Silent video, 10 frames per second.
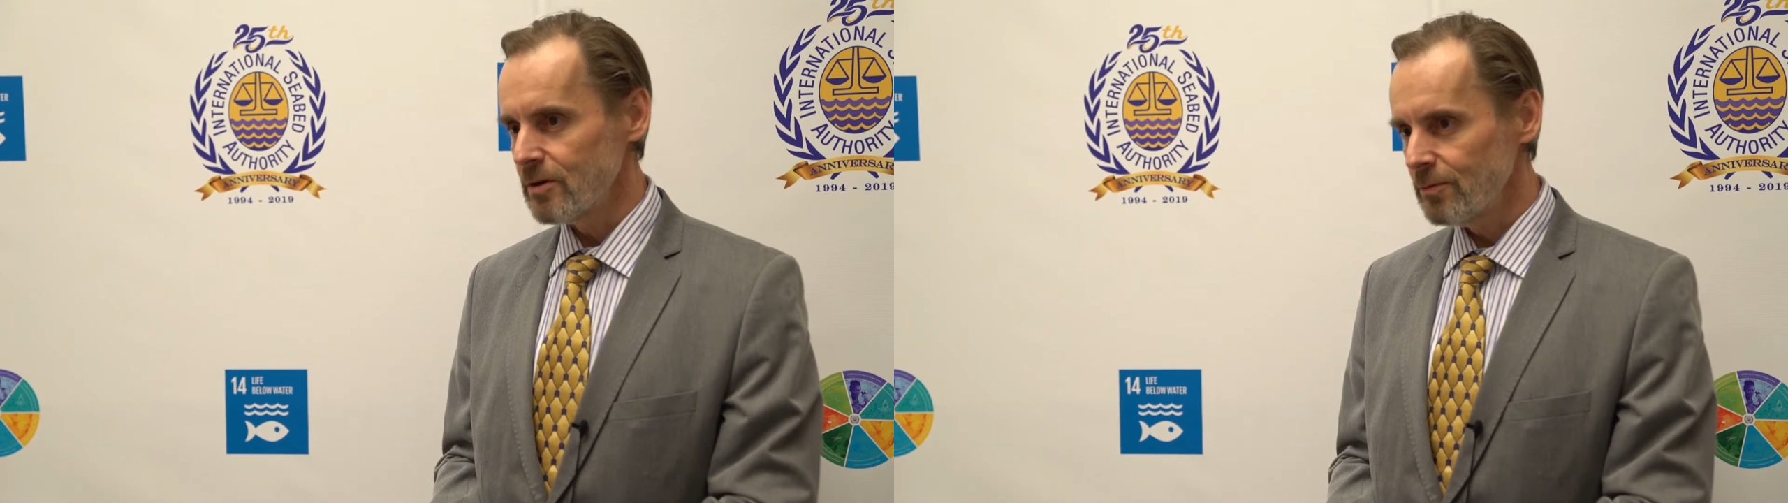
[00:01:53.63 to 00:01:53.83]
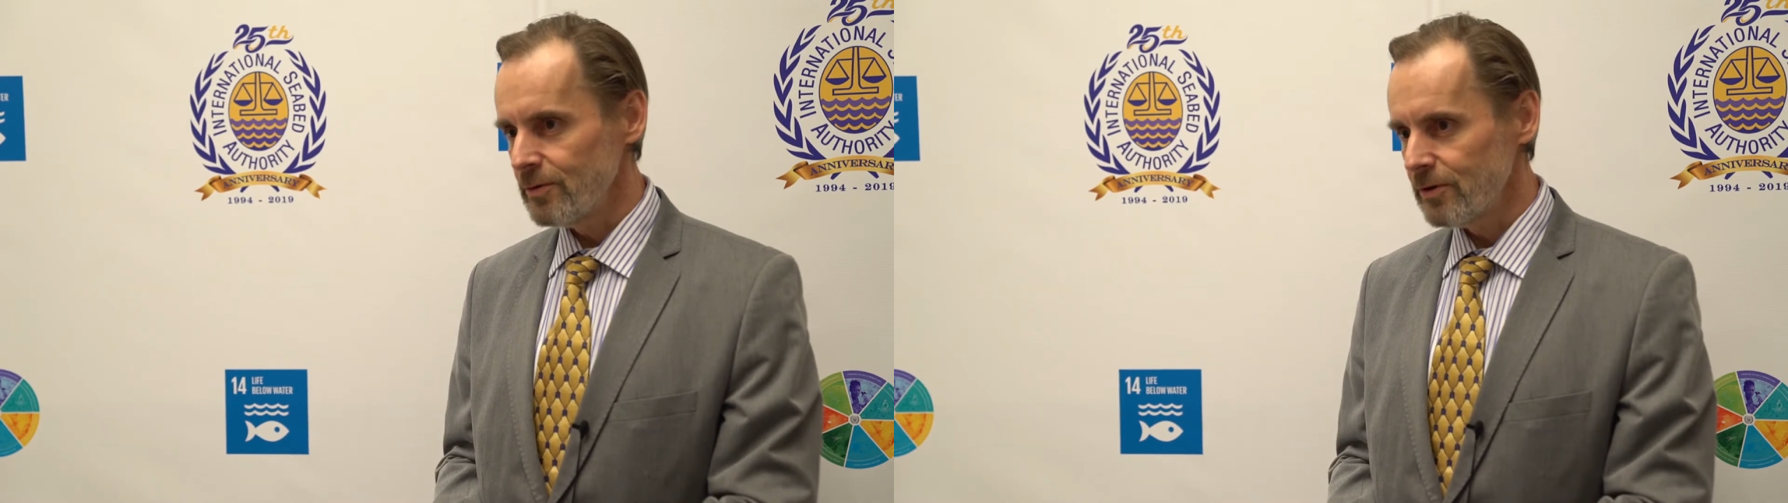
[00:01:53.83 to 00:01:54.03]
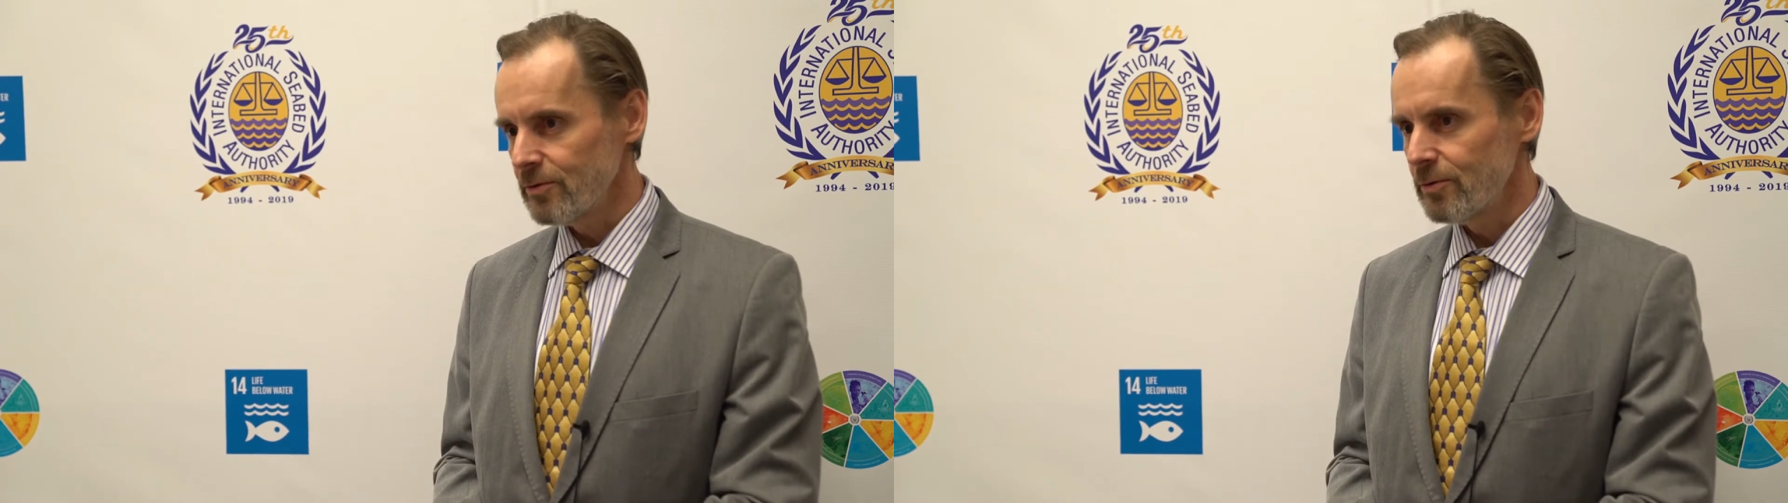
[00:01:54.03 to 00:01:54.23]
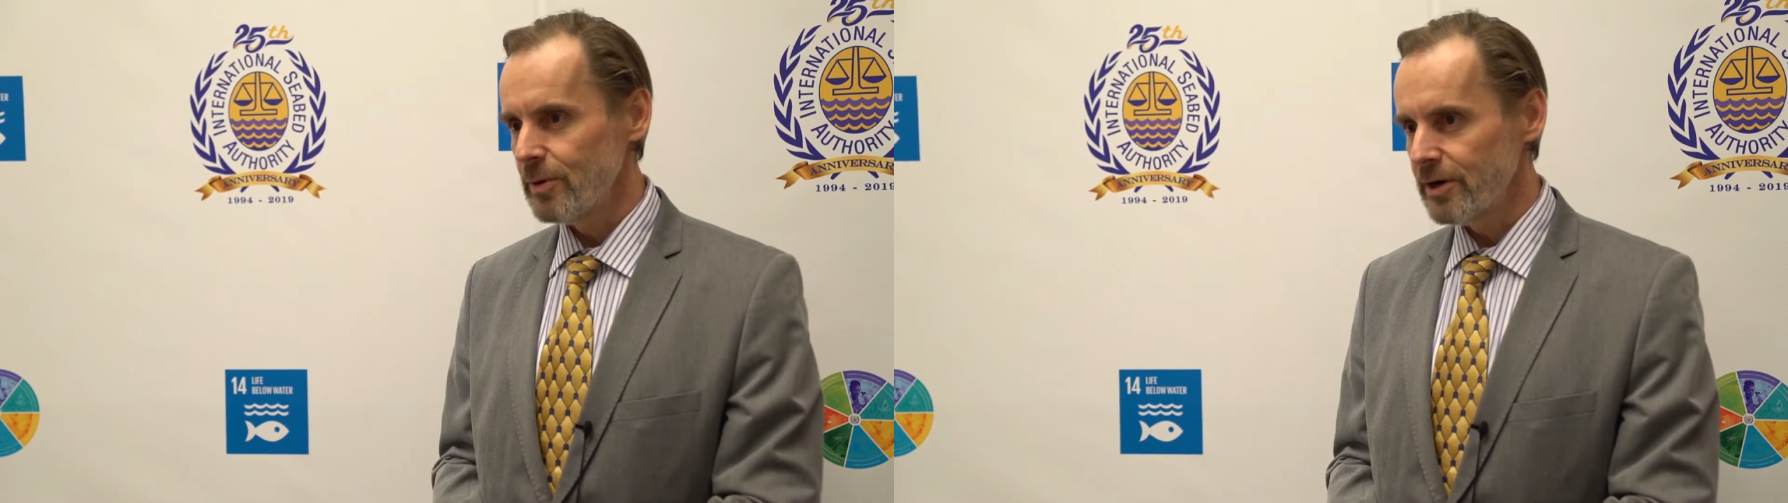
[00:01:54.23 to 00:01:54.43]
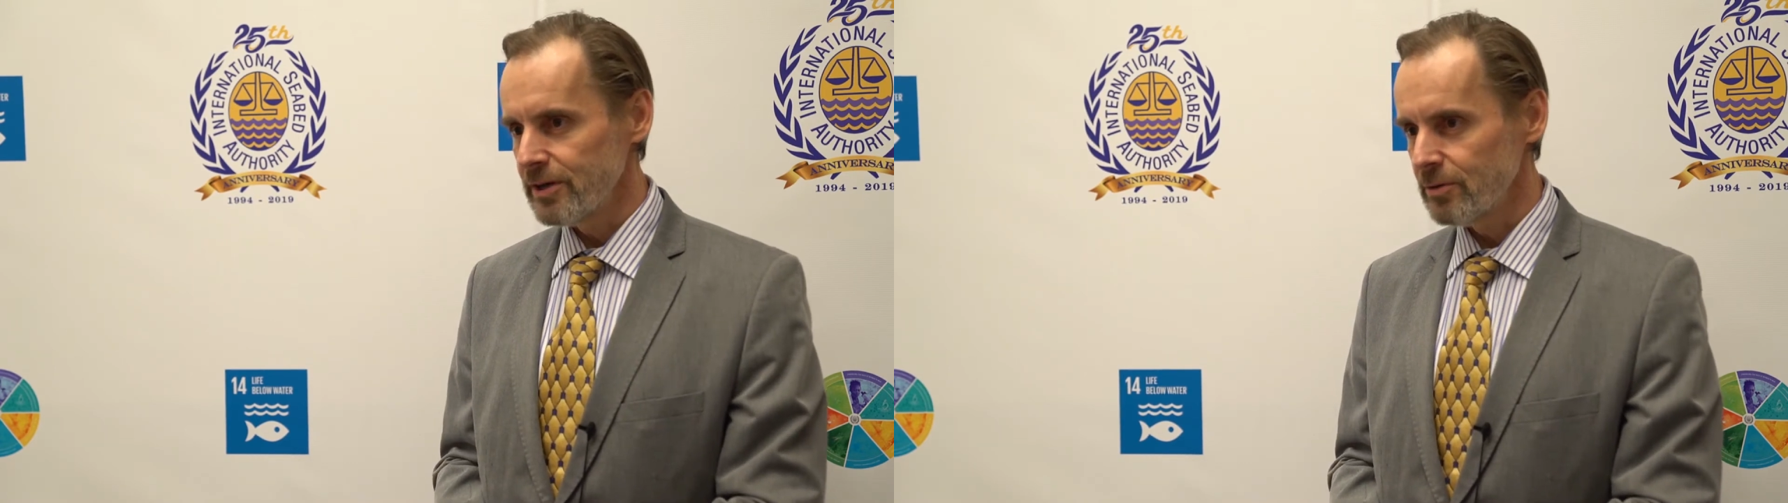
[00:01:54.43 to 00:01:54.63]
conflicts over
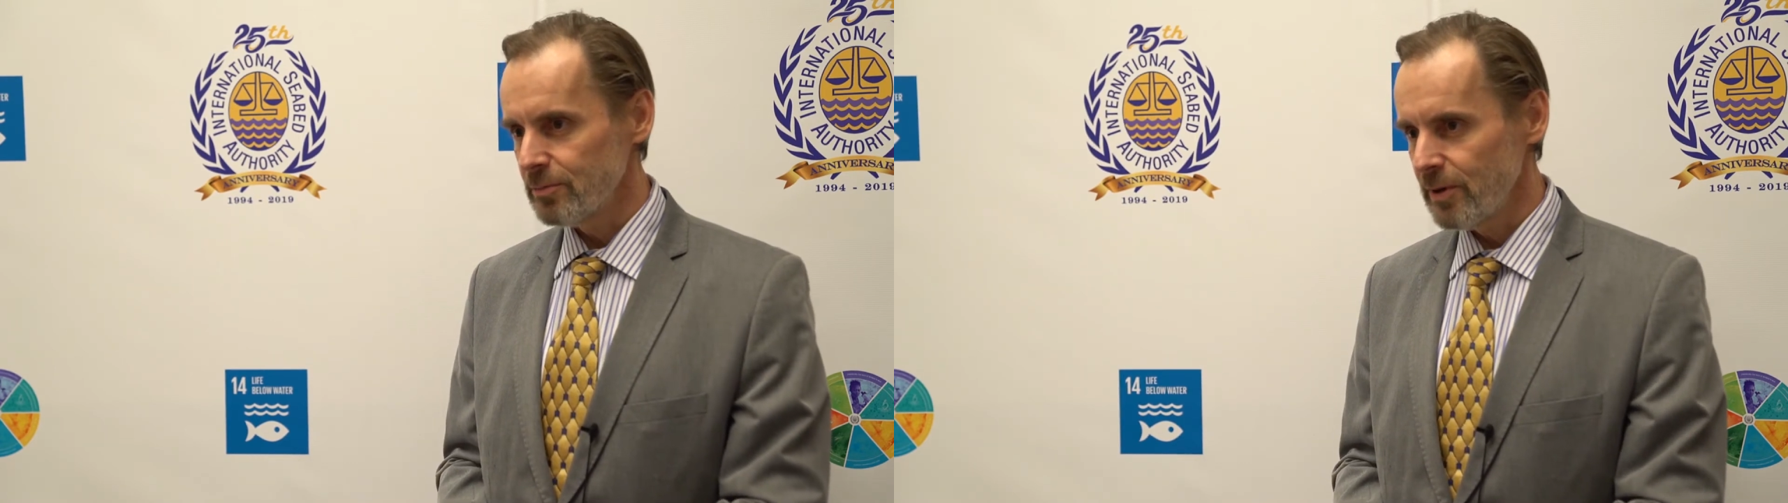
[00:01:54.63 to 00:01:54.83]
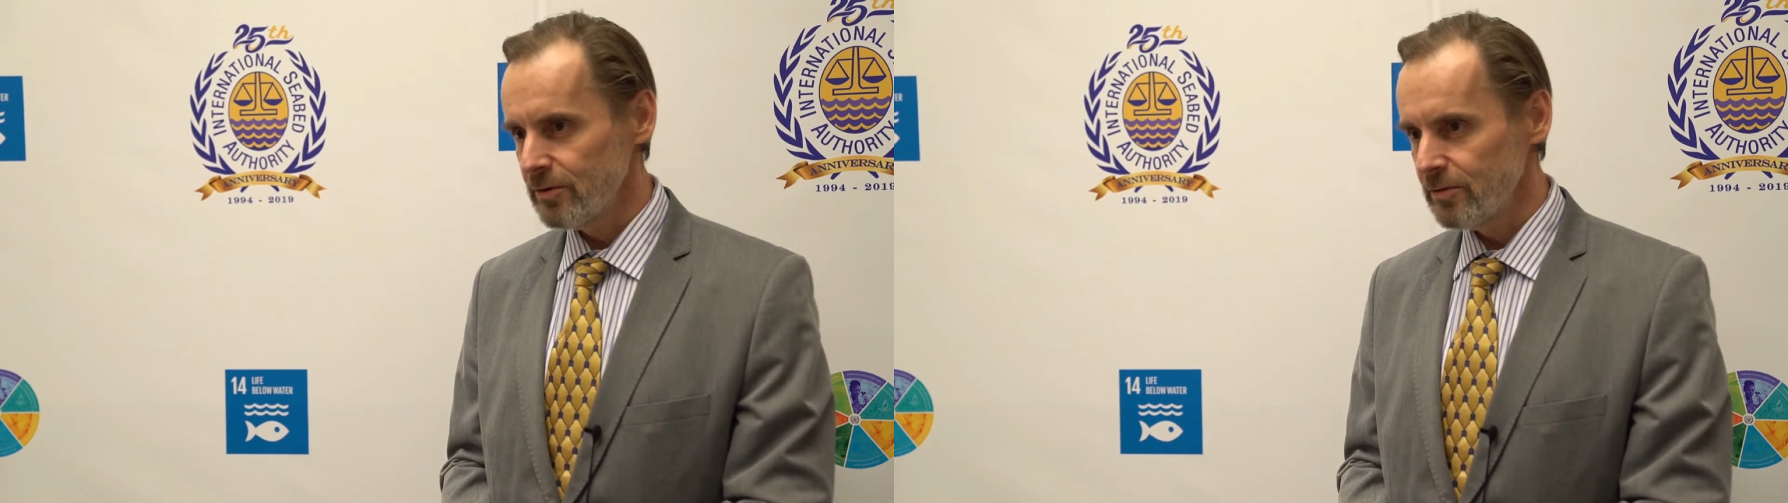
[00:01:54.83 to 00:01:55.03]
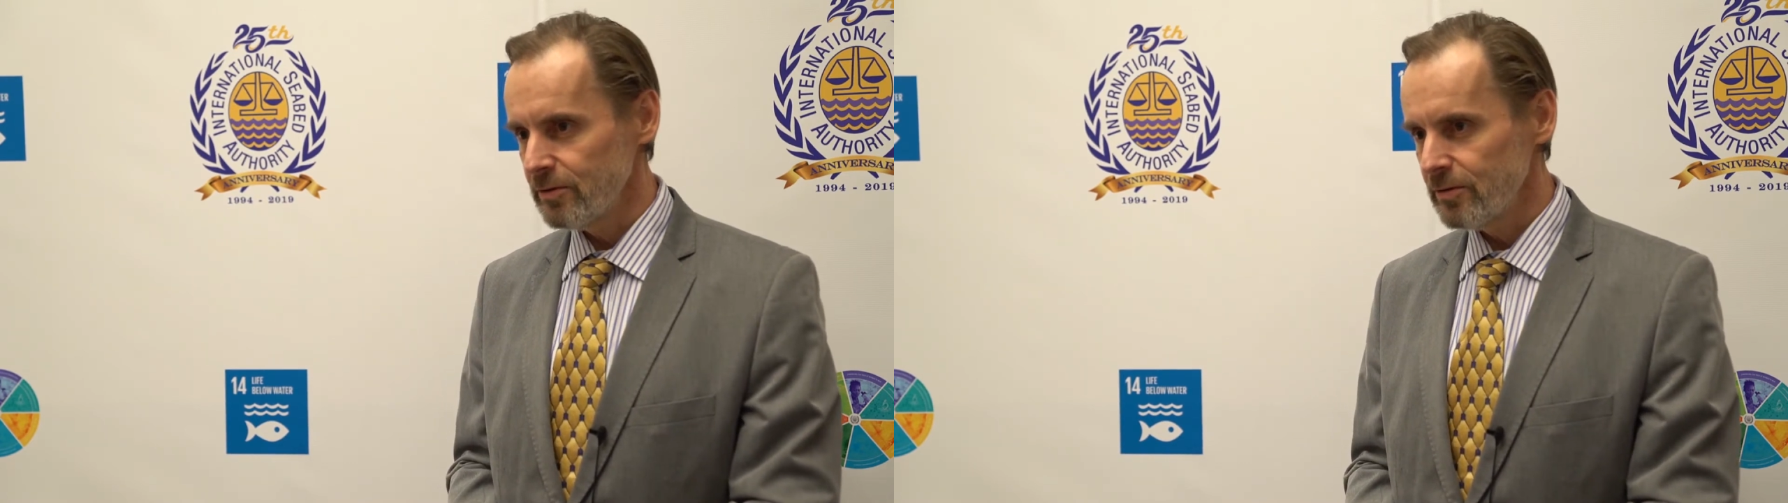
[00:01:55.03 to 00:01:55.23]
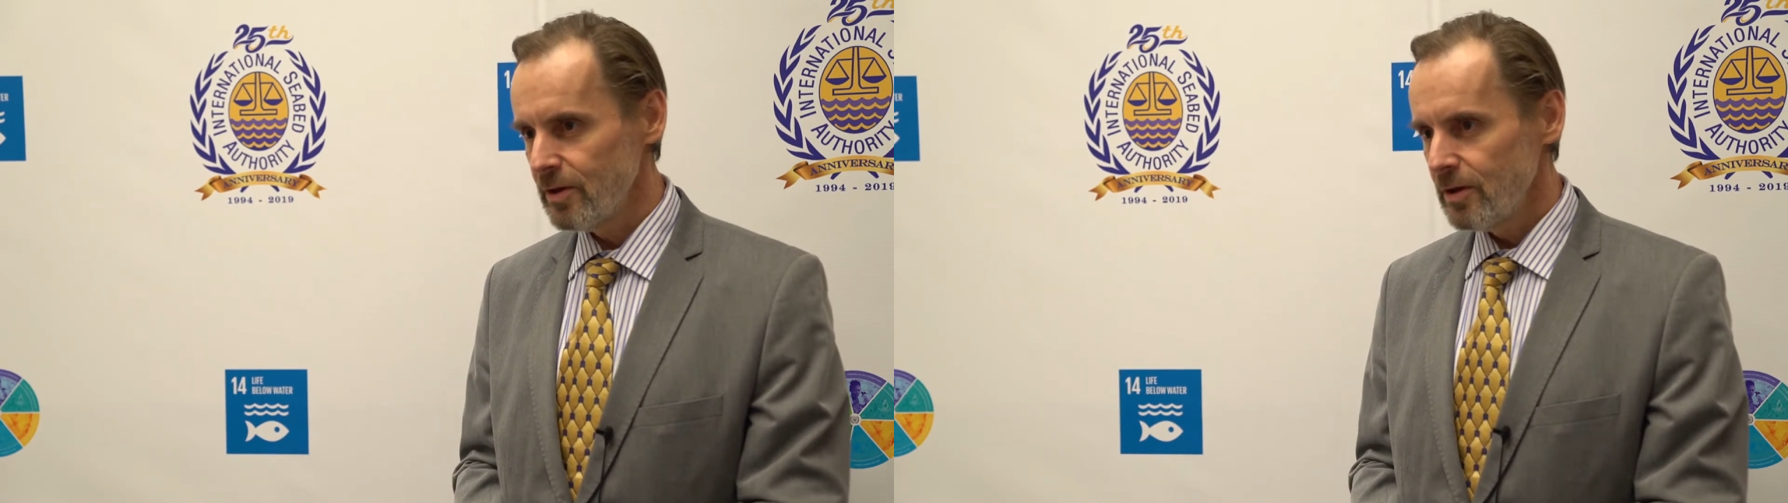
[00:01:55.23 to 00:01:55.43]
maritime spaces.